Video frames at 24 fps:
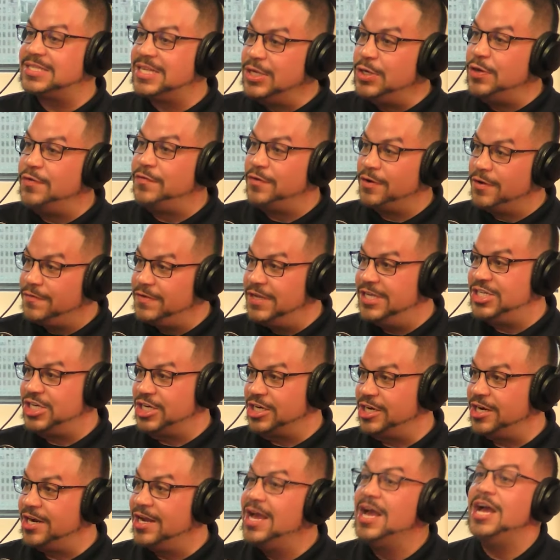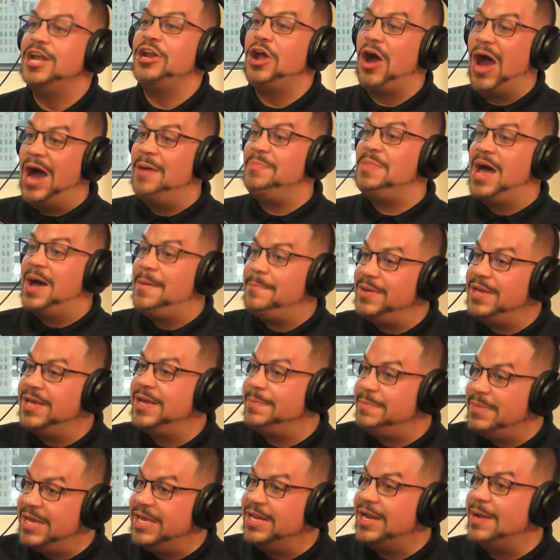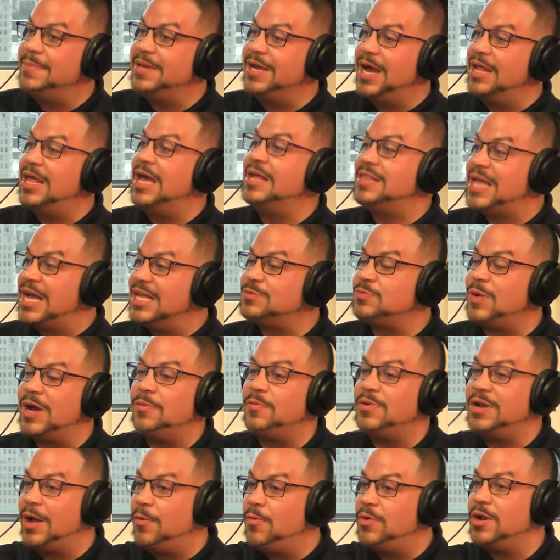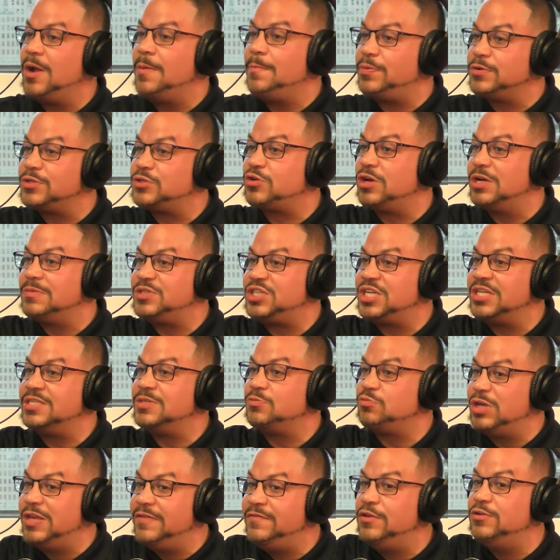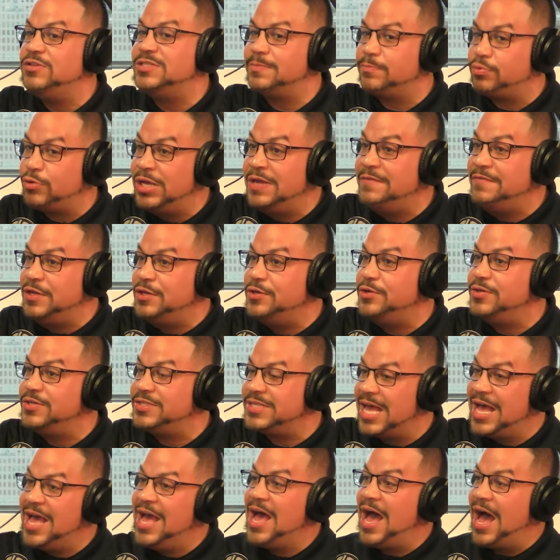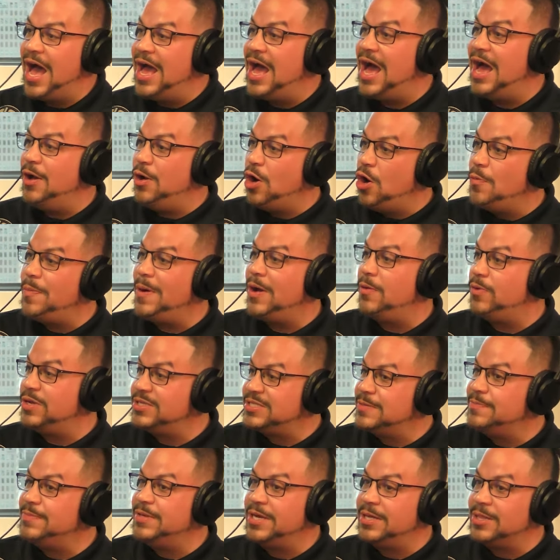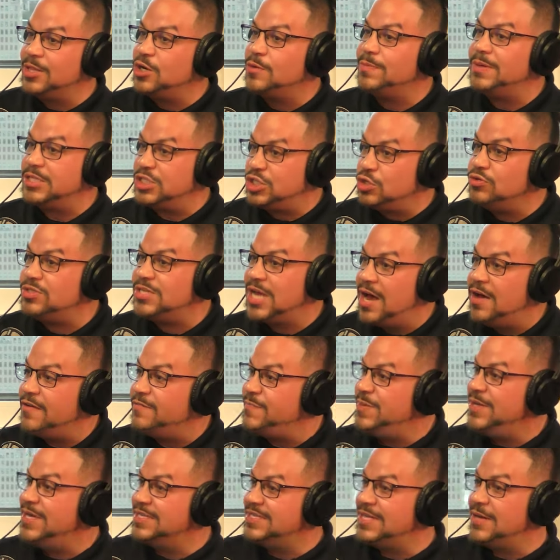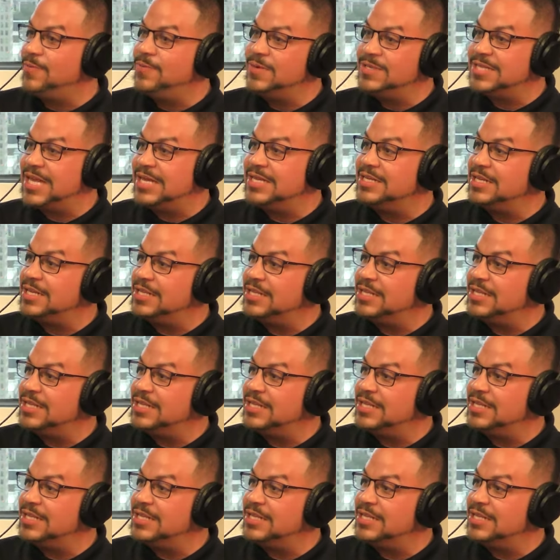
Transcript: asking you for a feature? No, I'm not being mean. I mean, I, and that's why when hey. I went on prescriptions, reviews, and previews, I, I, hope I wasn't being a little bit too tough because I was